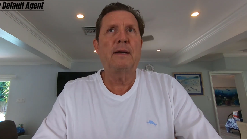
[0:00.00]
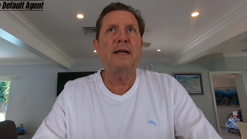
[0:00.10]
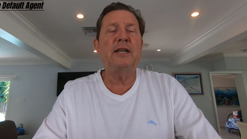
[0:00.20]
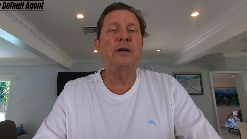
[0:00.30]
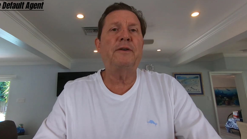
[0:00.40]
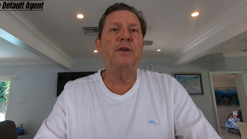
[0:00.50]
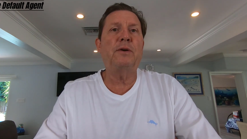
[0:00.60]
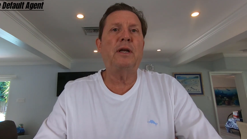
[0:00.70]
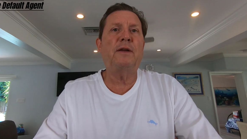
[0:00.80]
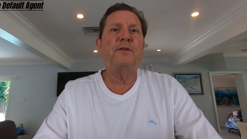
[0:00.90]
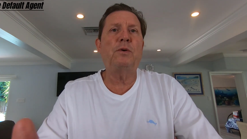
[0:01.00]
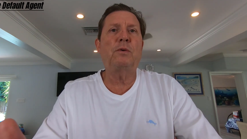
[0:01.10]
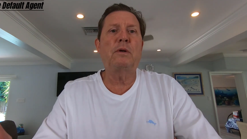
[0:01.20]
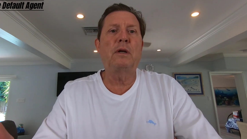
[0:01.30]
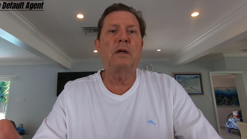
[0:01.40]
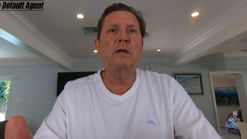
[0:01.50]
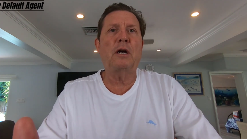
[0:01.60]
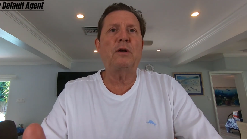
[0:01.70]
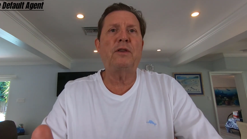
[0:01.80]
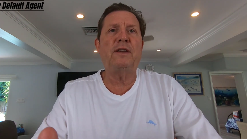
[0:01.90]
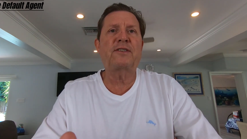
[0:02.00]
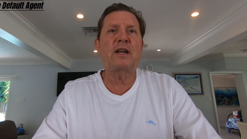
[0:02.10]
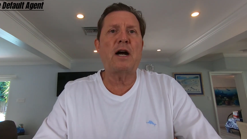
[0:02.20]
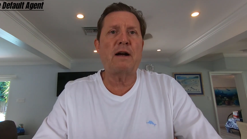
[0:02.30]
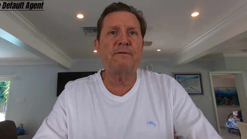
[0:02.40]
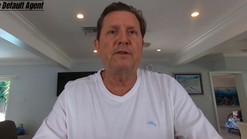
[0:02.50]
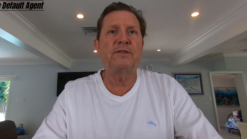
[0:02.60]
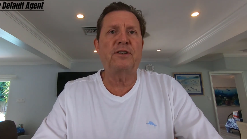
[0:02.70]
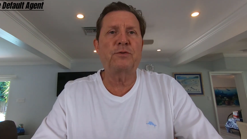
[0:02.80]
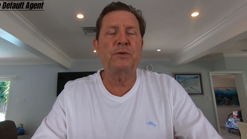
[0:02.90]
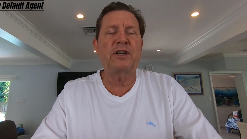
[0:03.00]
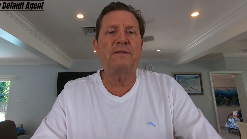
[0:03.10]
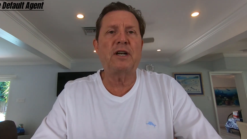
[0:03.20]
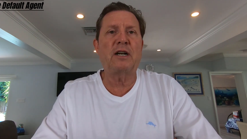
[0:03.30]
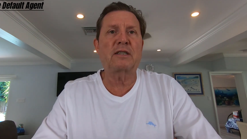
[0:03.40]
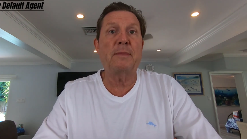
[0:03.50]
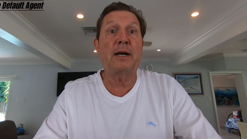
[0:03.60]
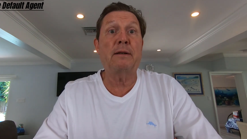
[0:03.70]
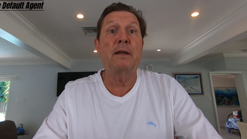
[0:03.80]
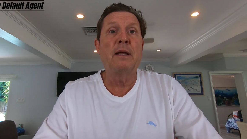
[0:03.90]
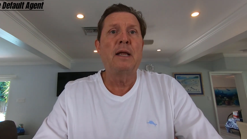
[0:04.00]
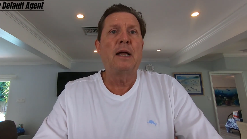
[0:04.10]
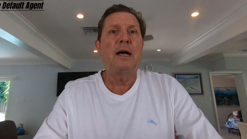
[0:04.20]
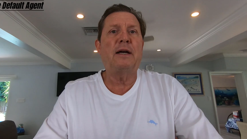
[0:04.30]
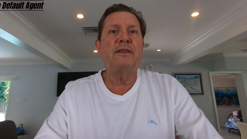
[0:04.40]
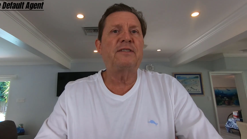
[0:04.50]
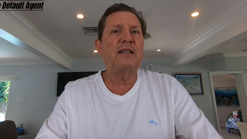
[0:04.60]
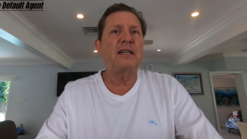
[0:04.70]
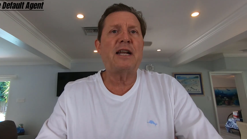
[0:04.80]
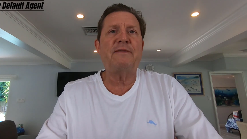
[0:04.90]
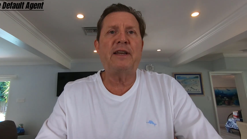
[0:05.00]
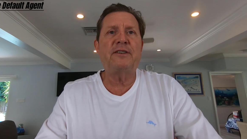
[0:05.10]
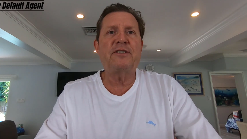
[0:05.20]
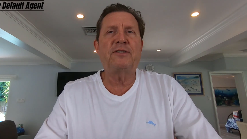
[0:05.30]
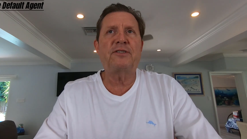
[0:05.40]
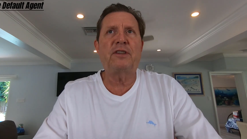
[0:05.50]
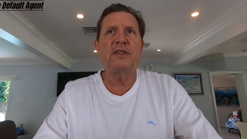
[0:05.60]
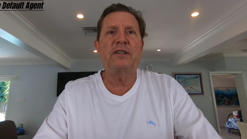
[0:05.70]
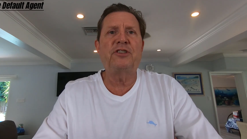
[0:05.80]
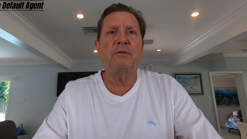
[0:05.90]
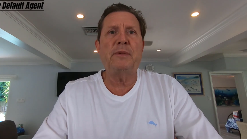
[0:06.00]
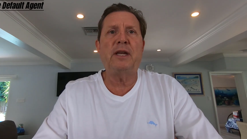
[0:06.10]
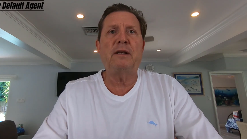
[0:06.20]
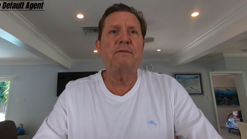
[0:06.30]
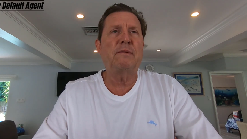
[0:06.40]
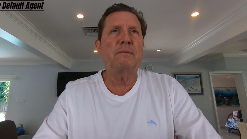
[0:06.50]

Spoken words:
And you know, if you go to these conferences, which I've talked about, there's a lot of agents that you'll meet,